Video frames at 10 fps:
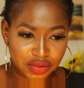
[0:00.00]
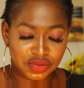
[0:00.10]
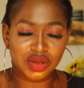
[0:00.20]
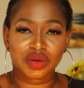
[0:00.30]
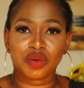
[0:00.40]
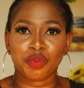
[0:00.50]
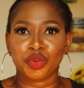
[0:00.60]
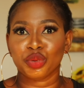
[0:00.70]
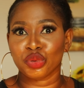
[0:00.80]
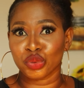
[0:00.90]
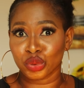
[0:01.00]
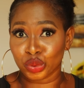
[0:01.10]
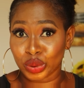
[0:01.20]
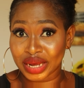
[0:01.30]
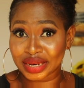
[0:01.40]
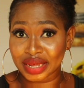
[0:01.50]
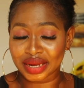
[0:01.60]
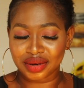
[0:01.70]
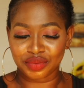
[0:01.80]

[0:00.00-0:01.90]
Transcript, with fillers: So a lot of people do not know like that.